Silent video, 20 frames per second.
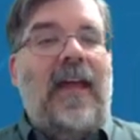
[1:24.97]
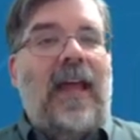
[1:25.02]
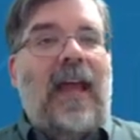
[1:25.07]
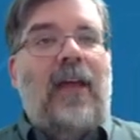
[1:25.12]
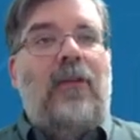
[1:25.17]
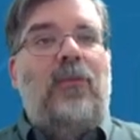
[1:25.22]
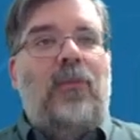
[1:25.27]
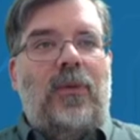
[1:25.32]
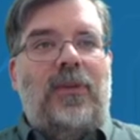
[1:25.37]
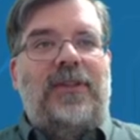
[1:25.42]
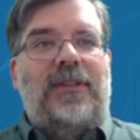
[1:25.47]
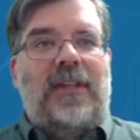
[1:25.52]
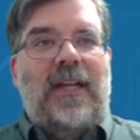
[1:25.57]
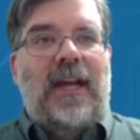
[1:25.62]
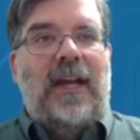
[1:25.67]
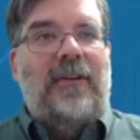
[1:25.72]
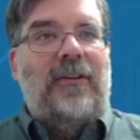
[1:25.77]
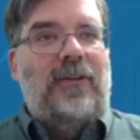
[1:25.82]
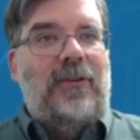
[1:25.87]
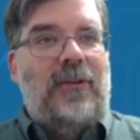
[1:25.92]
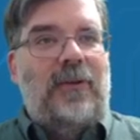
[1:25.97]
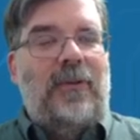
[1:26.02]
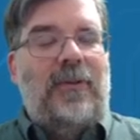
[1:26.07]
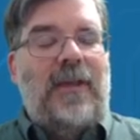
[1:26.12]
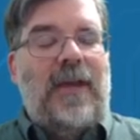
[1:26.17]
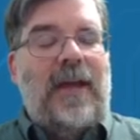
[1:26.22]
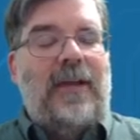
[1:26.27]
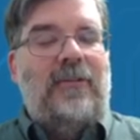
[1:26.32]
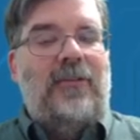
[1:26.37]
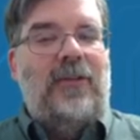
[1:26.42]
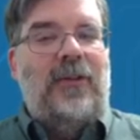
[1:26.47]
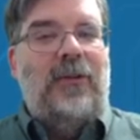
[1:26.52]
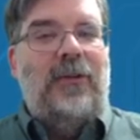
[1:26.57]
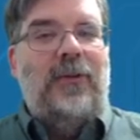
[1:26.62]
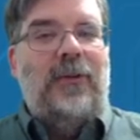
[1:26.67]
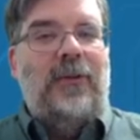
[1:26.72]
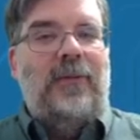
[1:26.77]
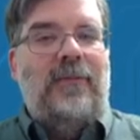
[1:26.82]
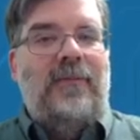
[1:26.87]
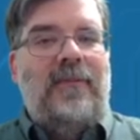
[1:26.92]
And we'll see how to do that
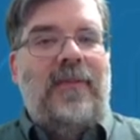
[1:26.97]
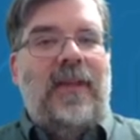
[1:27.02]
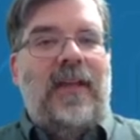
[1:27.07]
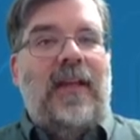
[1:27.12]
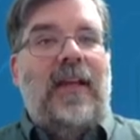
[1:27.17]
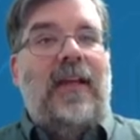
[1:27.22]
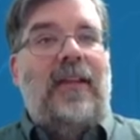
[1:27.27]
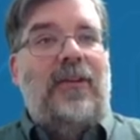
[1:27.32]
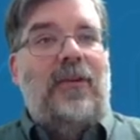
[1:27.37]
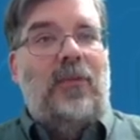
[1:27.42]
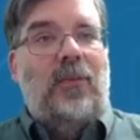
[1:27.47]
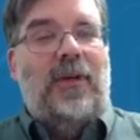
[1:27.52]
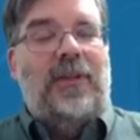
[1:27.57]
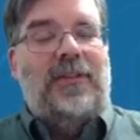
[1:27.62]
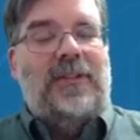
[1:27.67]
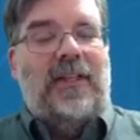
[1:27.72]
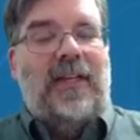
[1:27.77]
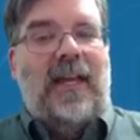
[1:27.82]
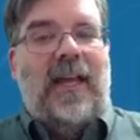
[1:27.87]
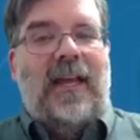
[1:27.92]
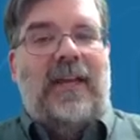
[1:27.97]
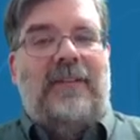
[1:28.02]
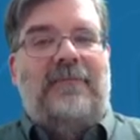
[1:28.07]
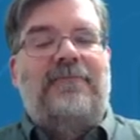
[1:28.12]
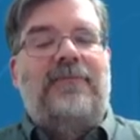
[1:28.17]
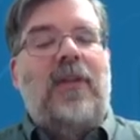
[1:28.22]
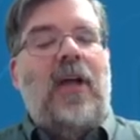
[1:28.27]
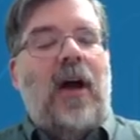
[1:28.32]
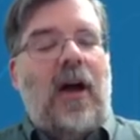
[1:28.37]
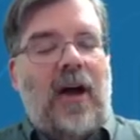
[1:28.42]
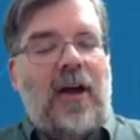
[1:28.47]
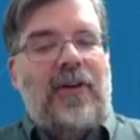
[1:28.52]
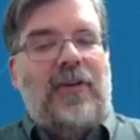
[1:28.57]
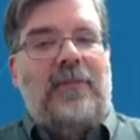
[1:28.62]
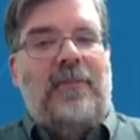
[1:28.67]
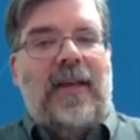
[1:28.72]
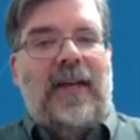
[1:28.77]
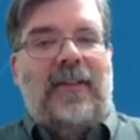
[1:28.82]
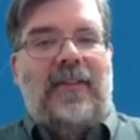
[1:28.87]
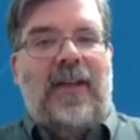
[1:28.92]
too. And then once again,
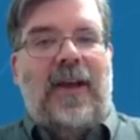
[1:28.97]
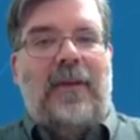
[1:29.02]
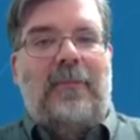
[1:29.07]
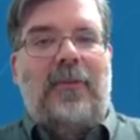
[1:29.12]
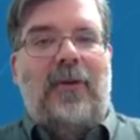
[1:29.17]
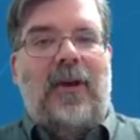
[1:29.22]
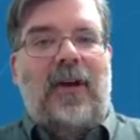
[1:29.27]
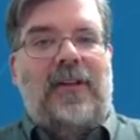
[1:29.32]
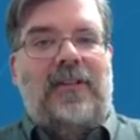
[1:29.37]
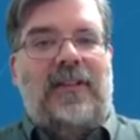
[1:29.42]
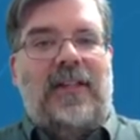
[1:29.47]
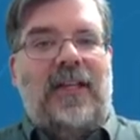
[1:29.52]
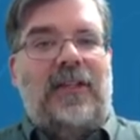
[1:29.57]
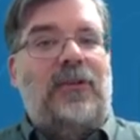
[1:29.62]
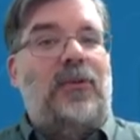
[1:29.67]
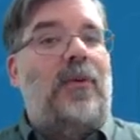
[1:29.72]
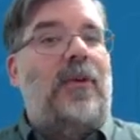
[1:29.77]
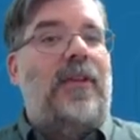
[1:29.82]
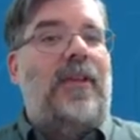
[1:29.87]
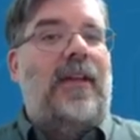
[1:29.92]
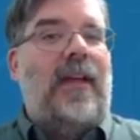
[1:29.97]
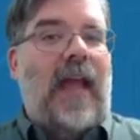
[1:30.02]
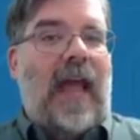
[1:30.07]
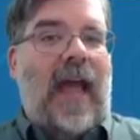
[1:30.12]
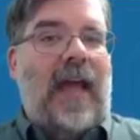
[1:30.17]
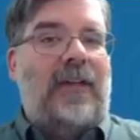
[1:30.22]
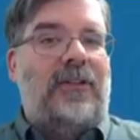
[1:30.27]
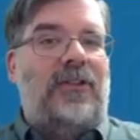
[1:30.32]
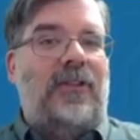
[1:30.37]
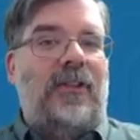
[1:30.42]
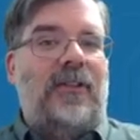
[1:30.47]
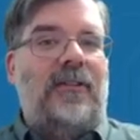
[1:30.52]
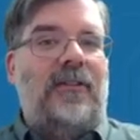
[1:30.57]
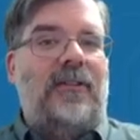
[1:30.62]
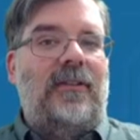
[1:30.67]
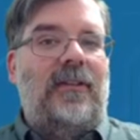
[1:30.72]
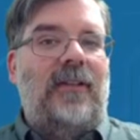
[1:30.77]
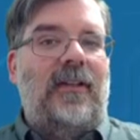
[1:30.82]
automate that process with an action.